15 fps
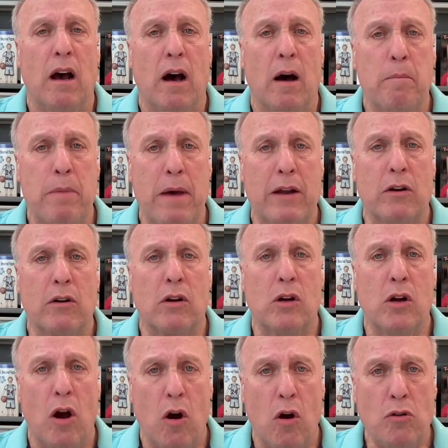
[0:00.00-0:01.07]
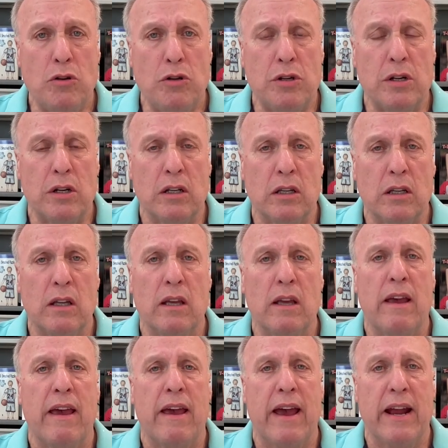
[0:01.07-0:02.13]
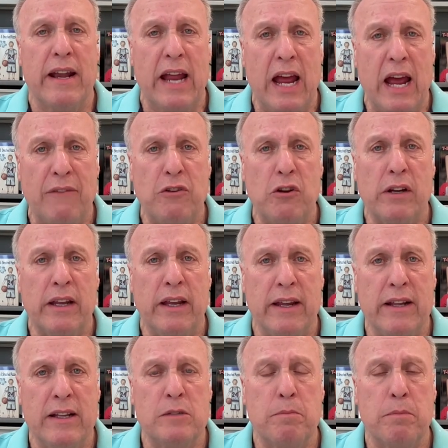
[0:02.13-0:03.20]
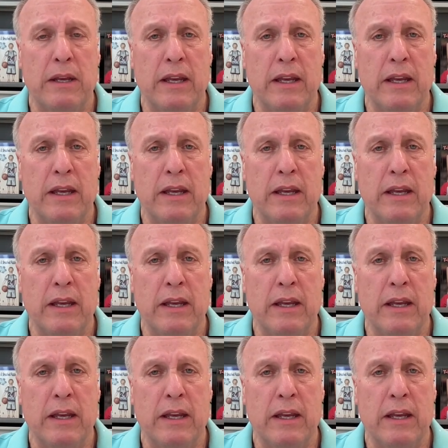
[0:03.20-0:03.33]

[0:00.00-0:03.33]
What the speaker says: a better coach, and have your kids